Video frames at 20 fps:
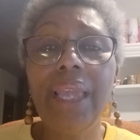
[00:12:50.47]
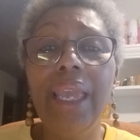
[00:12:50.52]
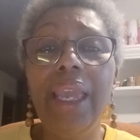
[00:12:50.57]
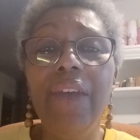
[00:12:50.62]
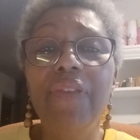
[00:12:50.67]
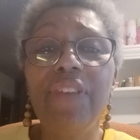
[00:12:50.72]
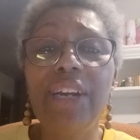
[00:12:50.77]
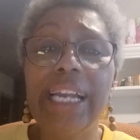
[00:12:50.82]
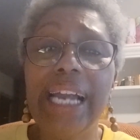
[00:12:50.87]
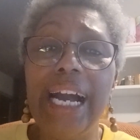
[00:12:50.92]

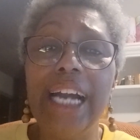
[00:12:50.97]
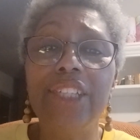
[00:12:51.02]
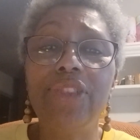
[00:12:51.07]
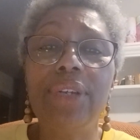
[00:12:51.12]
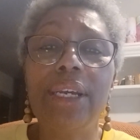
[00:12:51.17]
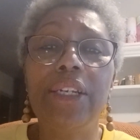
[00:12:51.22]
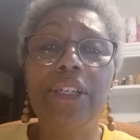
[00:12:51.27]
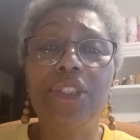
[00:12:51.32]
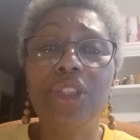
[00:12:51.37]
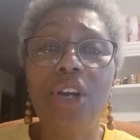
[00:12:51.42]
if a guy
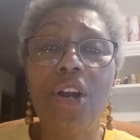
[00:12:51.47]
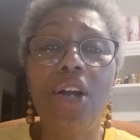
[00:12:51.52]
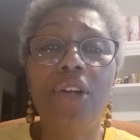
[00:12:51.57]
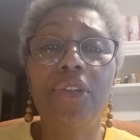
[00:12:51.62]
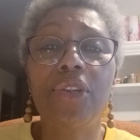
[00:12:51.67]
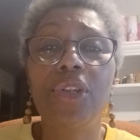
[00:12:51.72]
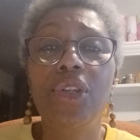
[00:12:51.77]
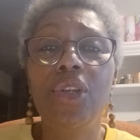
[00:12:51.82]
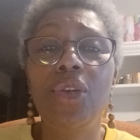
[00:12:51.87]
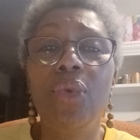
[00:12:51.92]
tried to
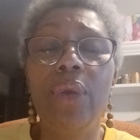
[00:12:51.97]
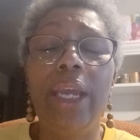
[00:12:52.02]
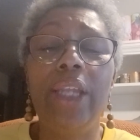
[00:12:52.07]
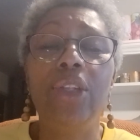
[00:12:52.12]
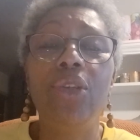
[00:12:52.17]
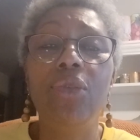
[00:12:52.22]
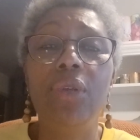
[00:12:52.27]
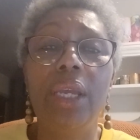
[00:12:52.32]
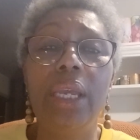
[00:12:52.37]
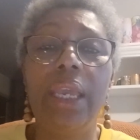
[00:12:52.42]
talk to you
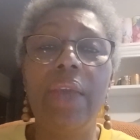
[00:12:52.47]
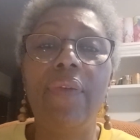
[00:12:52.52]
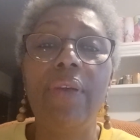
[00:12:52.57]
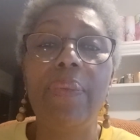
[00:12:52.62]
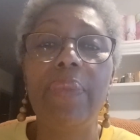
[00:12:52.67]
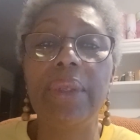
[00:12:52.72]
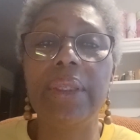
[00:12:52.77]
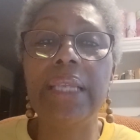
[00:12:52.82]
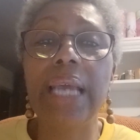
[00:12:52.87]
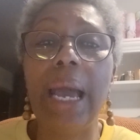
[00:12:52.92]
and you didn't give
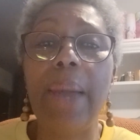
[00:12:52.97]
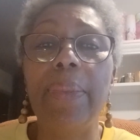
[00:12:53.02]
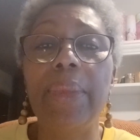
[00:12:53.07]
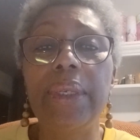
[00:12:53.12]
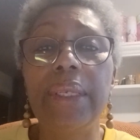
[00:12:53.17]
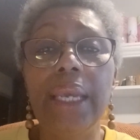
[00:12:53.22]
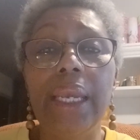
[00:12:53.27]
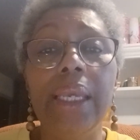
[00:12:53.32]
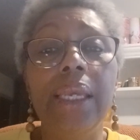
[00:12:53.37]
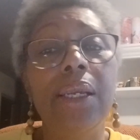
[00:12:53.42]
him the time of
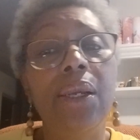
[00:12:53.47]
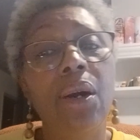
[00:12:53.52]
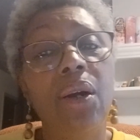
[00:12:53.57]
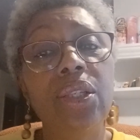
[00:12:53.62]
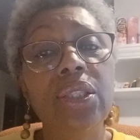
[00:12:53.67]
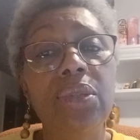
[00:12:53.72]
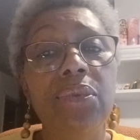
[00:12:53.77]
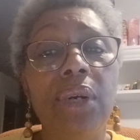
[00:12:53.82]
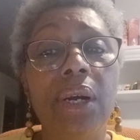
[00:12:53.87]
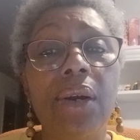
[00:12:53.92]
the day, he
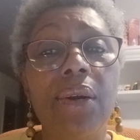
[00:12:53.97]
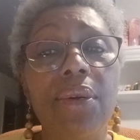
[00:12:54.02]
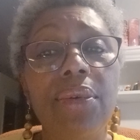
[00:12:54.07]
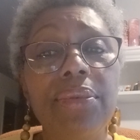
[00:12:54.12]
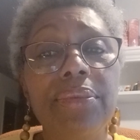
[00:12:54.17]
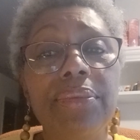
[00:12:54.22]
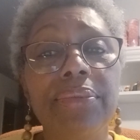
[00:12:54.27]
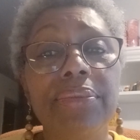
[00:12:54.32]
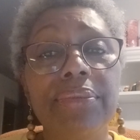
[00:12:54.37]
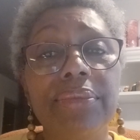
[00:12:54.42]
called you a
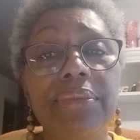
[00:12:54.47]
hoe.